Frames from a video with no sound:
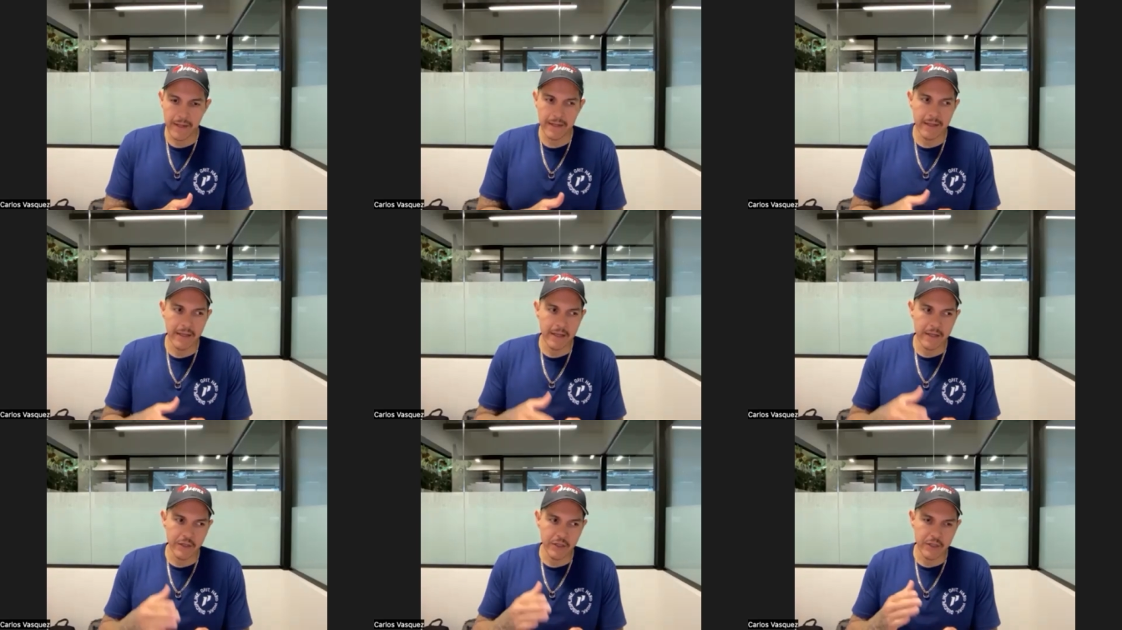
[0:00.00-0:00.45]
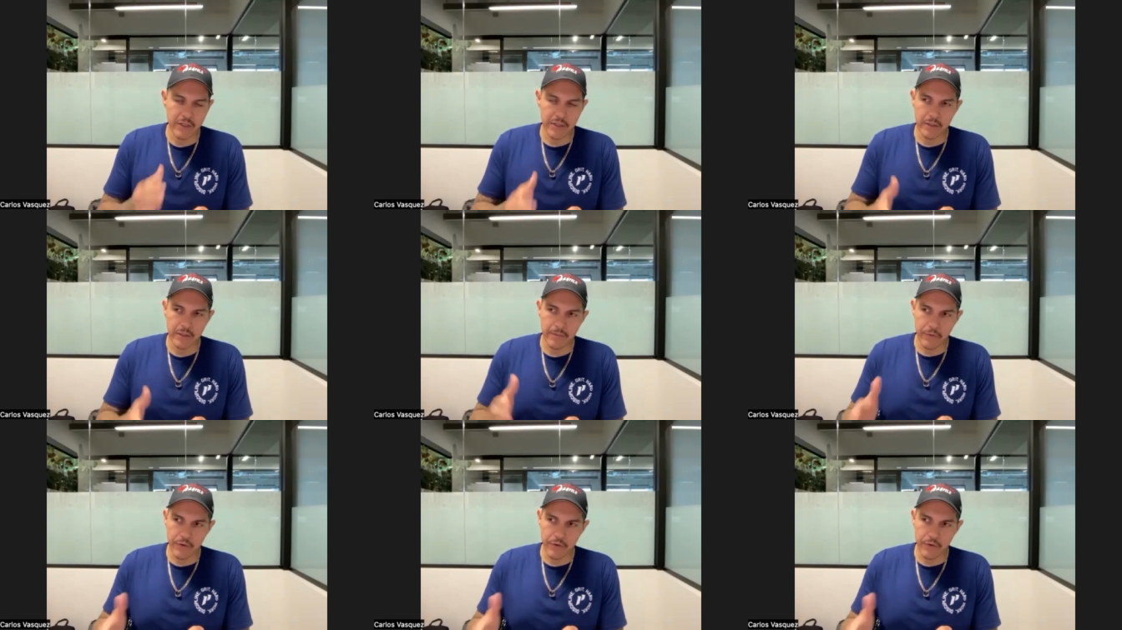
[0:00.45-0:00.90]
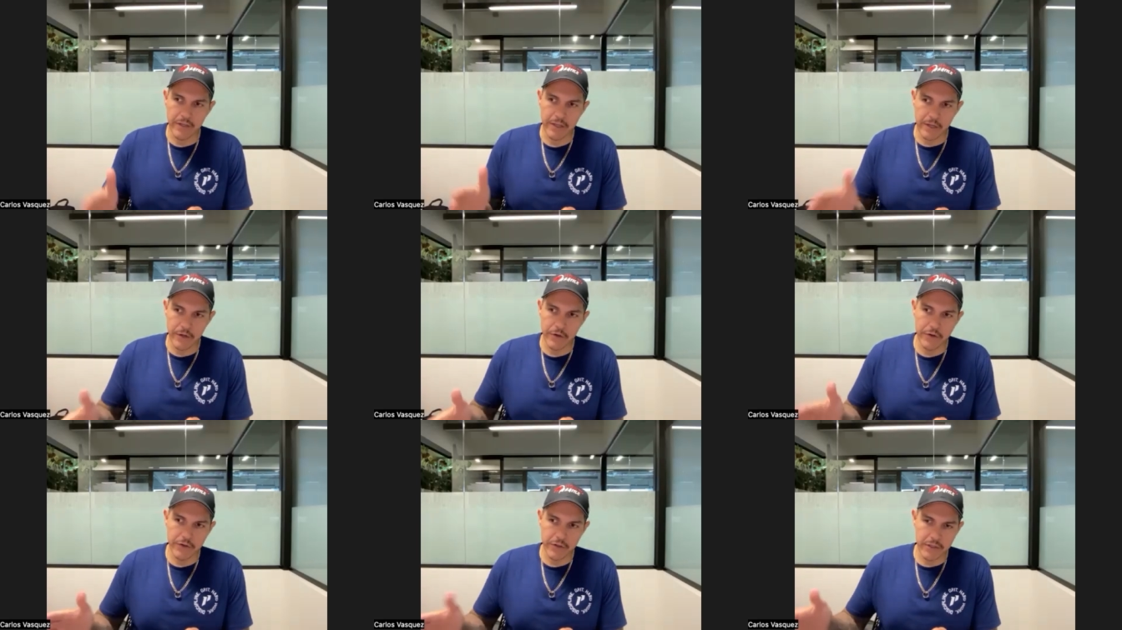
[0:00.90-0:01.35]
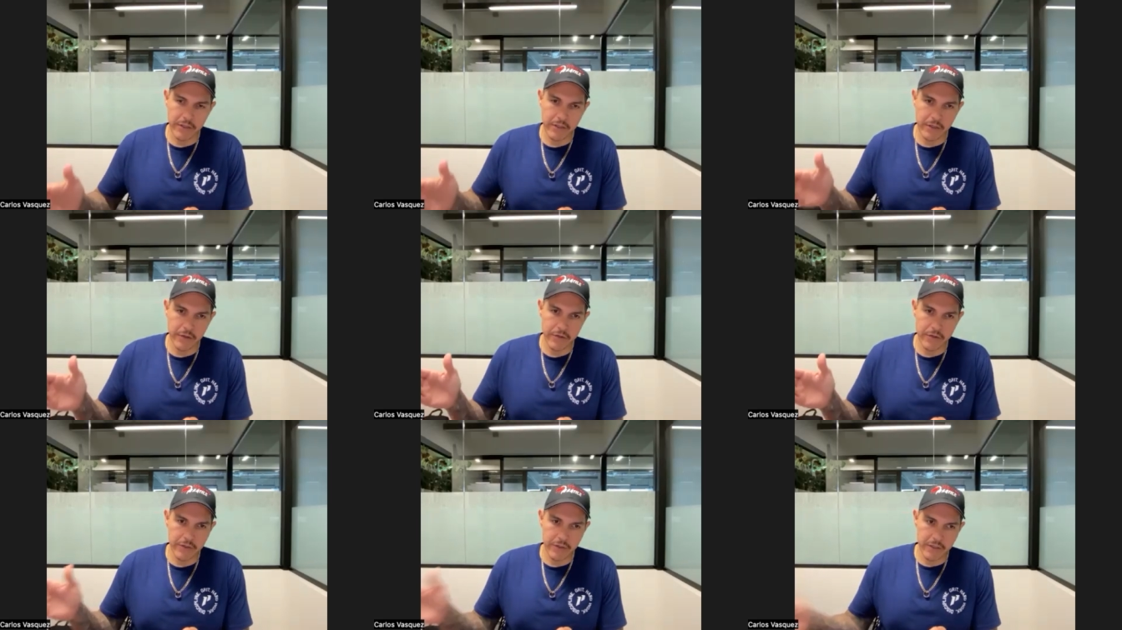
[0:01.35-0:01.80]
like just for years and
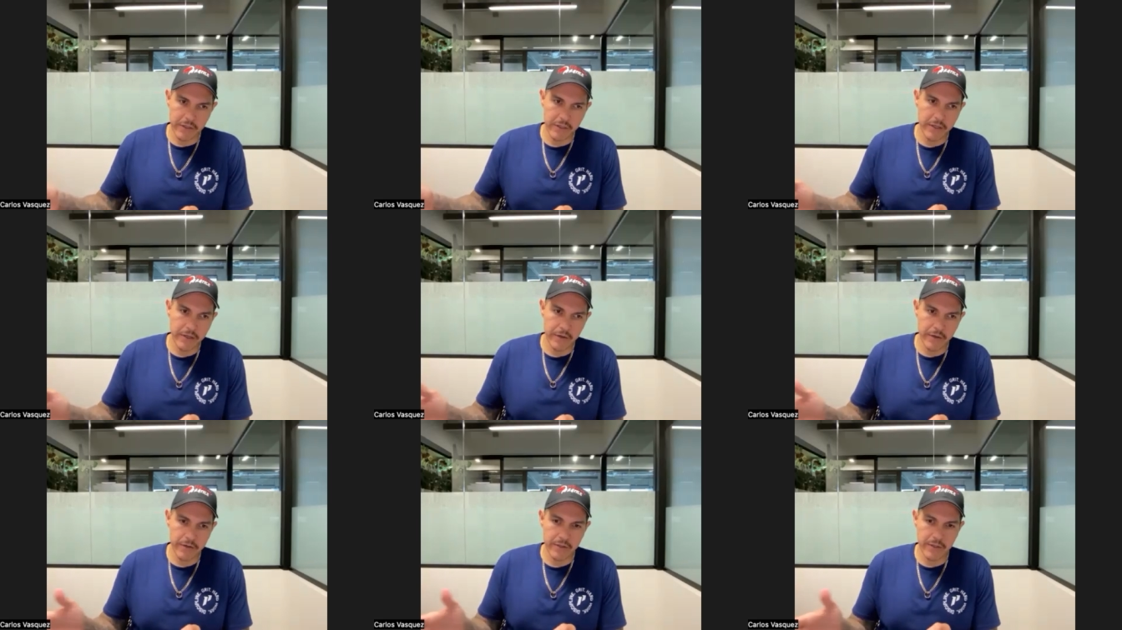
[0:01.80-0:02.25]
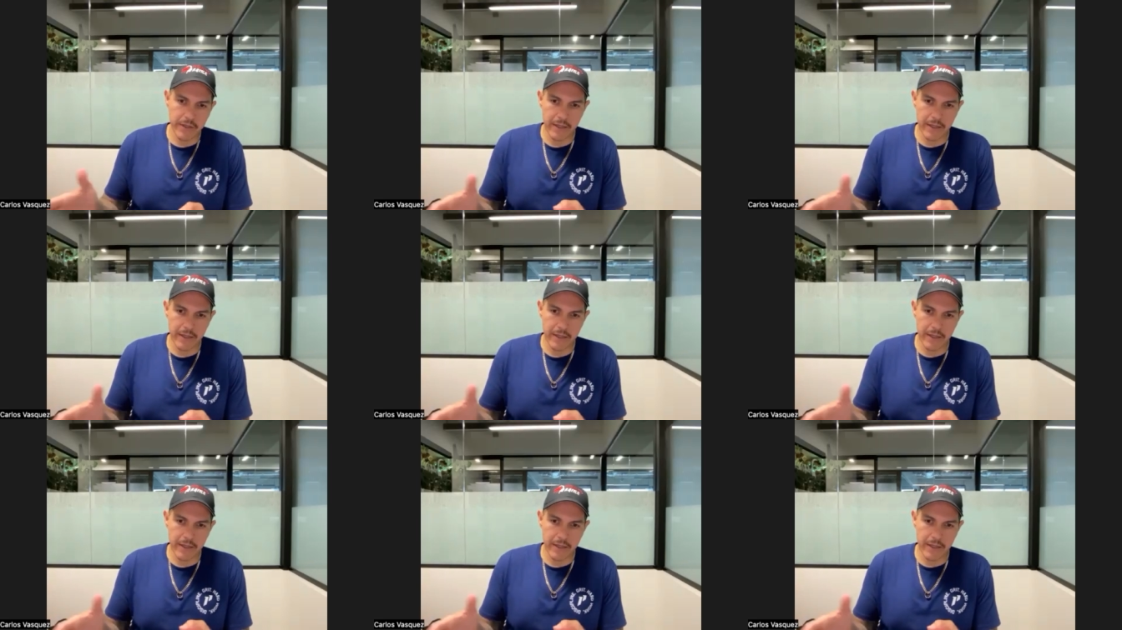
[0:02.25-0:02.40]
years and years.